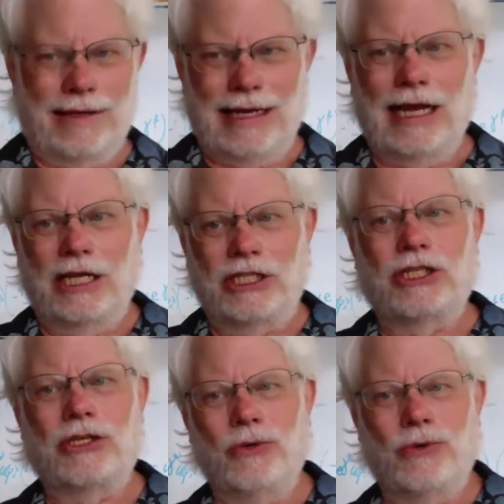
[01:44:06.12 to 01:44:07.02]

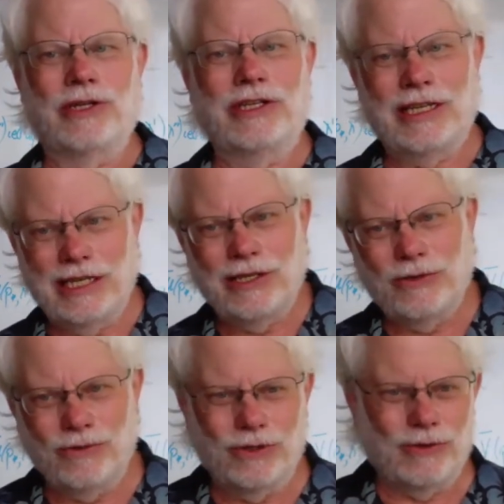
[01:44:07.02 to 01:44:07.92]
as you
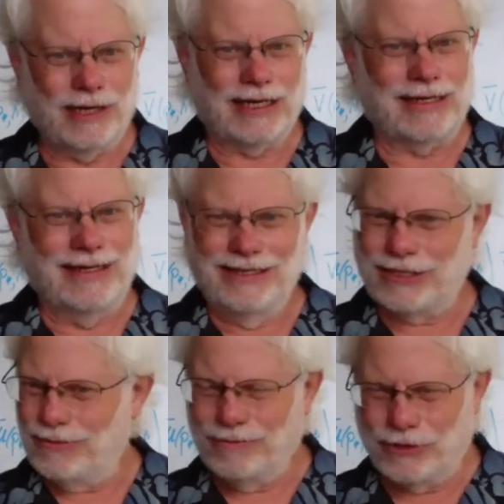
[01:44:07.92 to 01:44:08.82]
continue doing
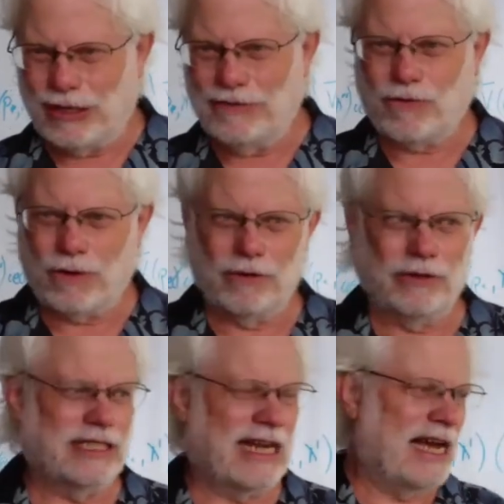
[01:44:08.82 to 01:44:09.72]
some straightforward
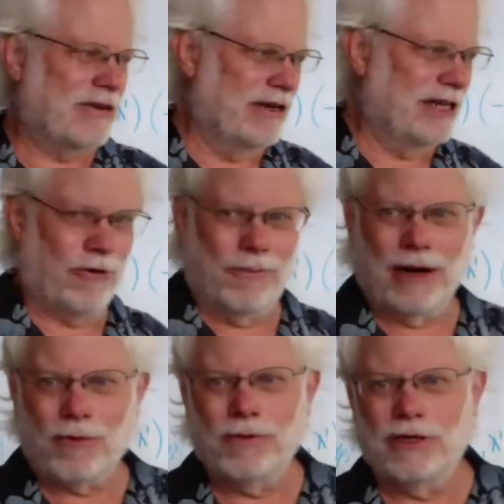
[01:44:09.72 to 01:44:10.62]
scattering or
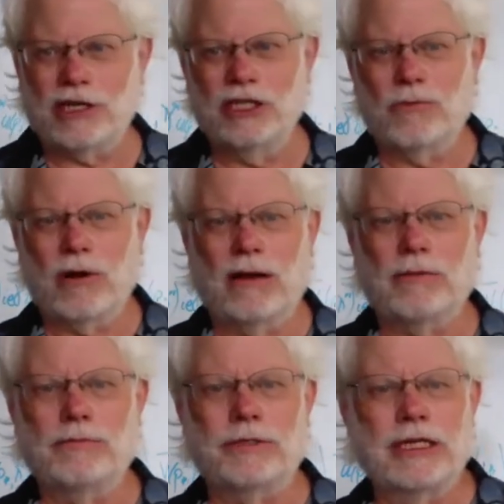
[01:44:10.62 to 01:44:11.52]
pair production
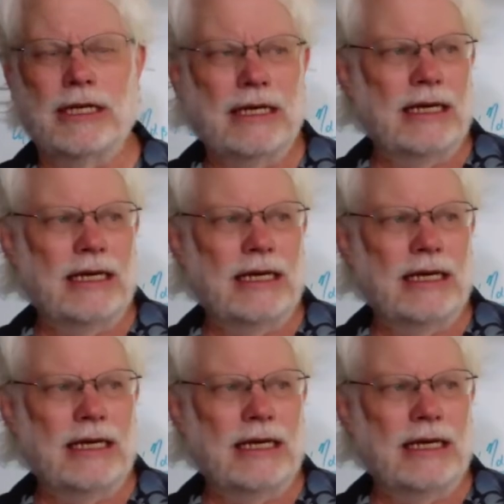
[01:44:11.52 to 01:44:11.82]
problems.